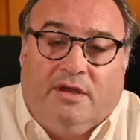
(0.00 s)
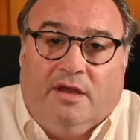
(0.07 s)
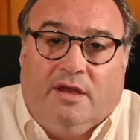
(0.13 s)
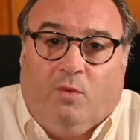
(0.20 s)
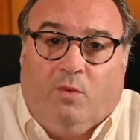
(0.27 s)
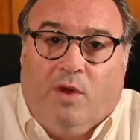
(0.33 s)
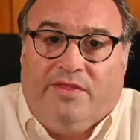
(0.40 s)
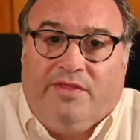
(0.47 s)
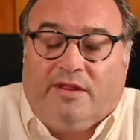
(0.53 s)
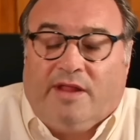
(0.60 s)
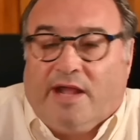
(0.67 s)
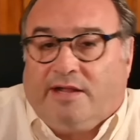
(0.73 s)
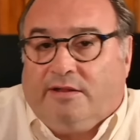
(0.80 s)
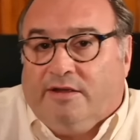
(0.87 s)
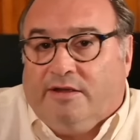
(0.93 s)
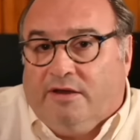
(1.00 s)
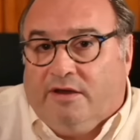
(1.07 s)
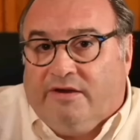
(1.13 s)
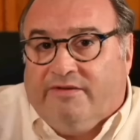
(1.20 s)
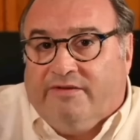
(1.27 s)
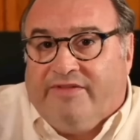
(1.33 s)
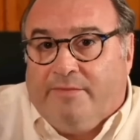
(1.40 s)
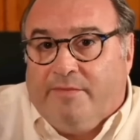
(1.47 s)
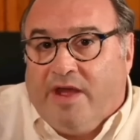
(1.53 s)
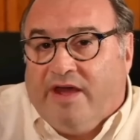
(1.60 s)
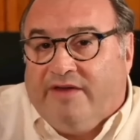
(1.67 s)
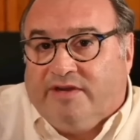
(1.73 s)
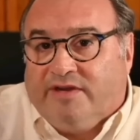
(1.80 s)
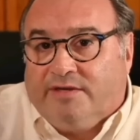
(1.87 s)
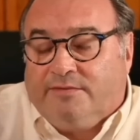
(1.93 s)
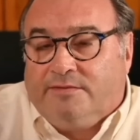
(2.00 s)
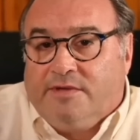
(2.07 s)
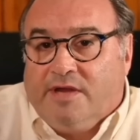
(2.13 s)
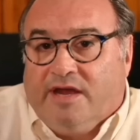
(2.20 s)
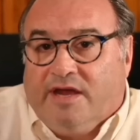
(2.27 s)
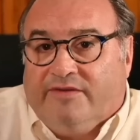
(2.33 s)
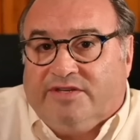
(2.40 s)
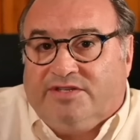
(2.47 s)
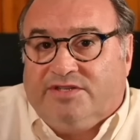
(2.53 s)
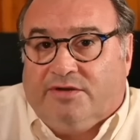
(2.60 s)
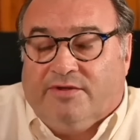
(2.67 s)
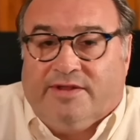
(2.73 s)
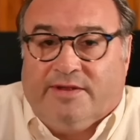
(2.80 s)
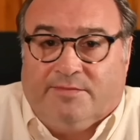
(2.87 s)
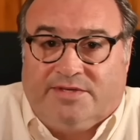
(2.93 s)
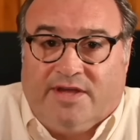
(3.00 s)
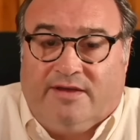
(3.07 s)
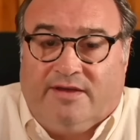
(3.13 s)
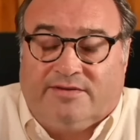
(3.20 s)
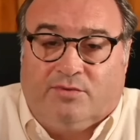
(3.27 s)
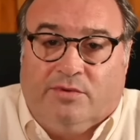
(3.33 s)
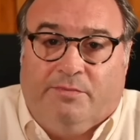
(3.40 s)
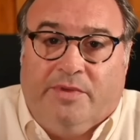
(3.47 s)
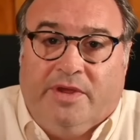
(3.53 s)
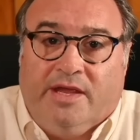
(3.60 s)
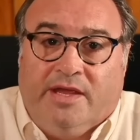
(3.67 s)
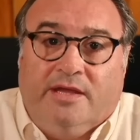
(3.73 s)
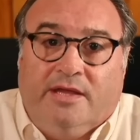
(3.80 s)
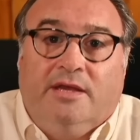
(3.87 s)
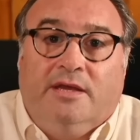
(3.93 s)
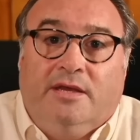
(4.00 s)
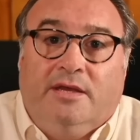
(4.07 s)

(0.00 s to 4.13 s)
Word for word: and when the likelihood of them having having children themselves would be.